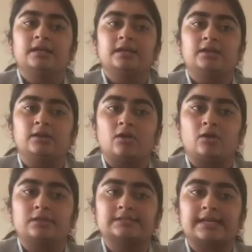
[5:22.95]
laws
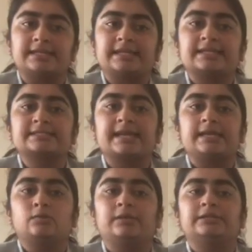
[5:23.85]
and tax
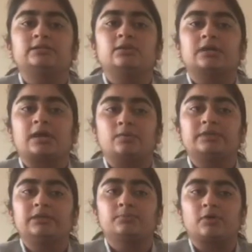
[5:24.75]
calculated on accounting
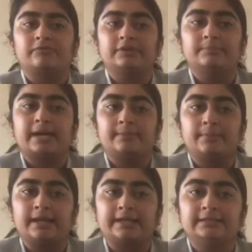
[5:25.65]
profit by
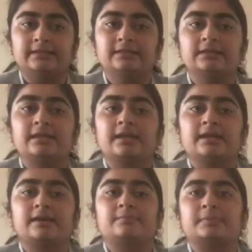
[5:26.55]
applying the
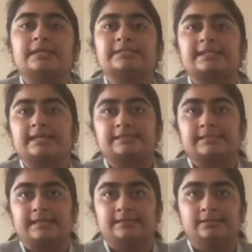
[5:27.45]
company's tax
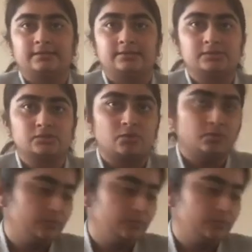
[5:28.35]
rate. So